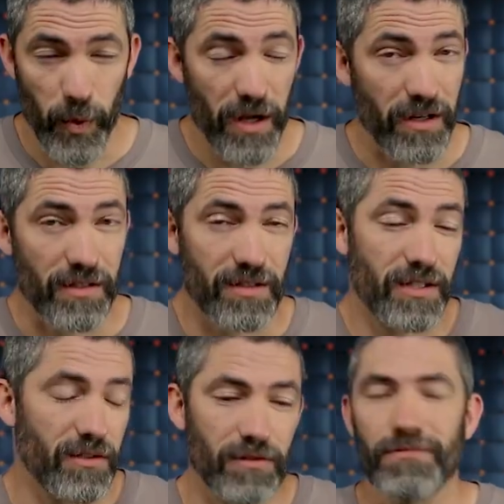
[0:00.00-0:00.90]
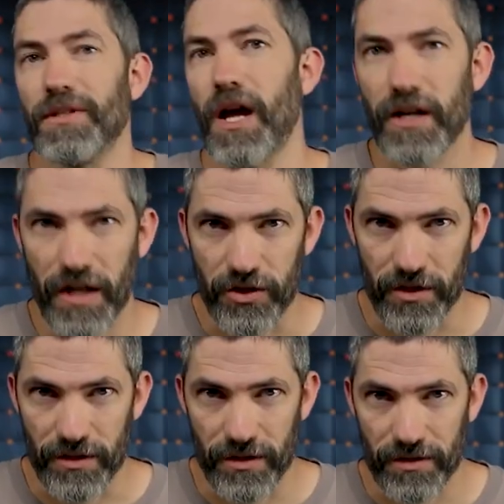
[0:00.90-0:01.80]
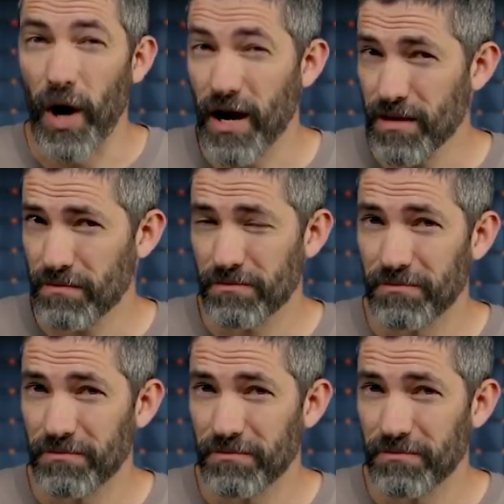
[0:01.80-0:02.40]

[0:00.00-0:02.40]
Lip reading: but it's still not an agent. Why?